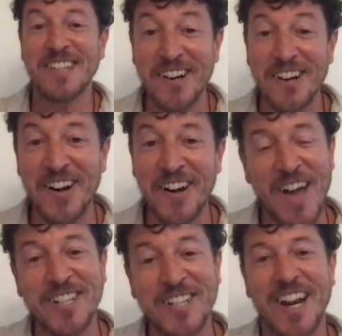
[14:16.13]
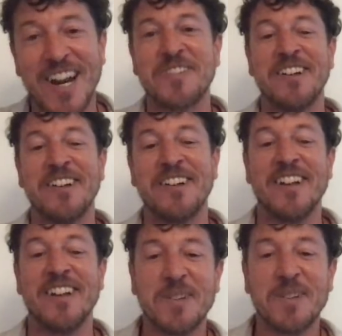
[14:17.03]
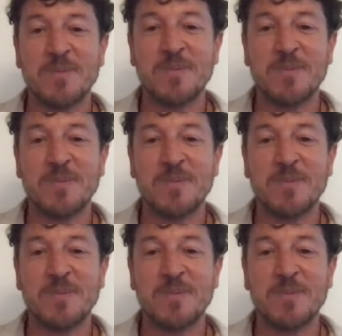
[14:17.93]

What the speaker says: to learn about transfer learning.